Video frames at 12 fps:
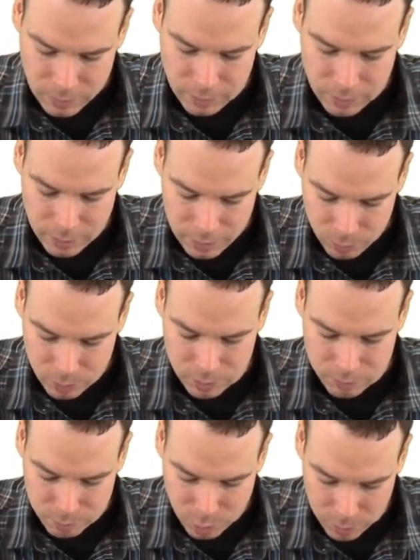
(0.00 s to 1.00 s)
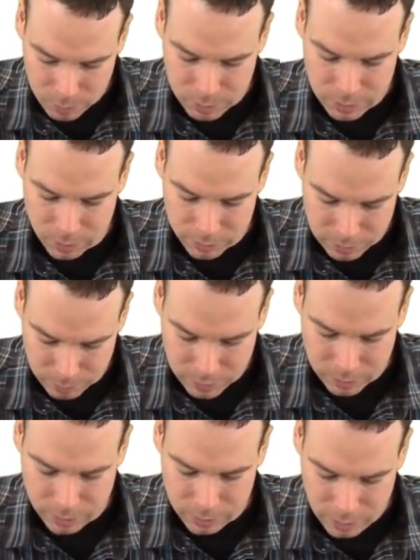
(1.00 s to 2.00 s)
then it would probably look something
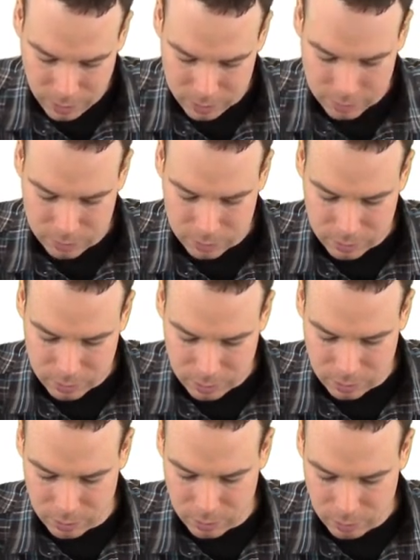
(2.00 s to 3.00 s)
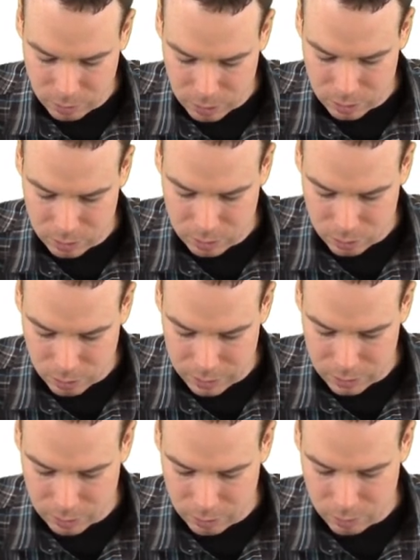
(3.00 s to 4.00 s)
like this. You know, it would just
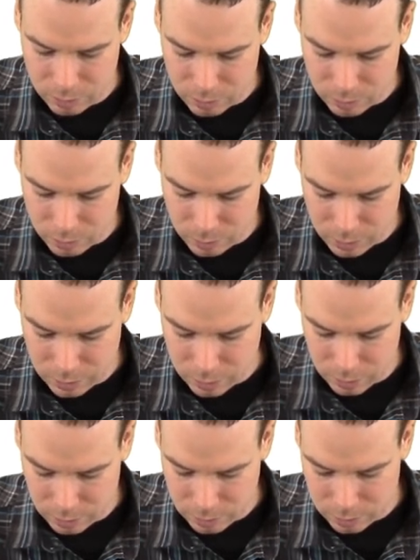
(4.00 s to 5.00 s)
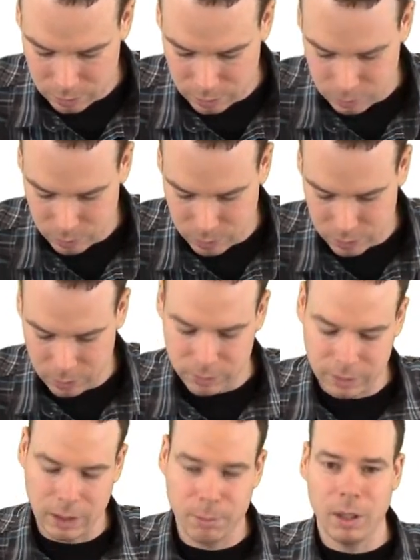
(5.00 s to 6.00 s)
trace out what it looks
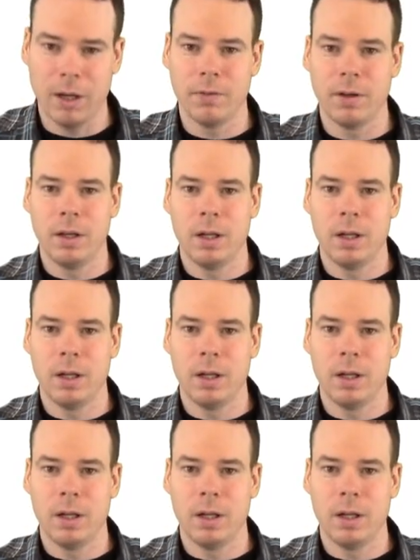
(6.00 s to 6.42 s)
like above.